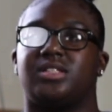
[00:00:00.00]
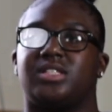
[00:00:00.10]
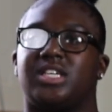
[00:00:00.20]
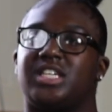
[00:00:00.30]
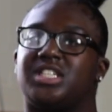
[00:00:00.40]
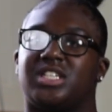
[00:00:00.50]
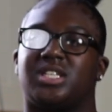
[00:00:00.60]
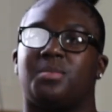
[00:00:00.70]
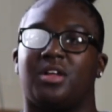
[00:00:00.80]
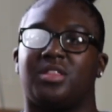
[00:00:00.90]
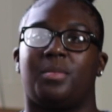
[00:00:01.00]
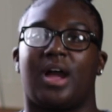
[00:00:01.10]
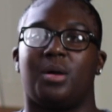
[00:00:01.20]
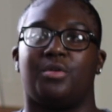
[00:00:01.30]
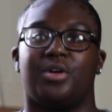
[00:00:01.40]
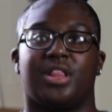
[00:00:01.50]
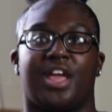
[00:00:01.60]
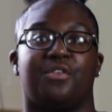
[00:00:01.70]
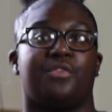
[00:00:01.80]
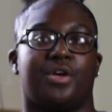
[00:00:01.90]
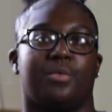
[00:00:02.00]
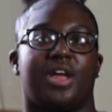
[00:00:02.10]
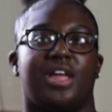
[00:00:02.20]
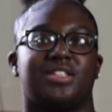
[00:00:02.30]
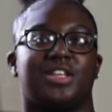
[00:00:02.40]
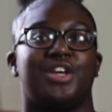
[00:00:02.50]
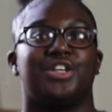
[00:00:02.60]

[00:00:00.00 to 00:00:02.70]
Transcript: teach us about the Bible in like fun ways.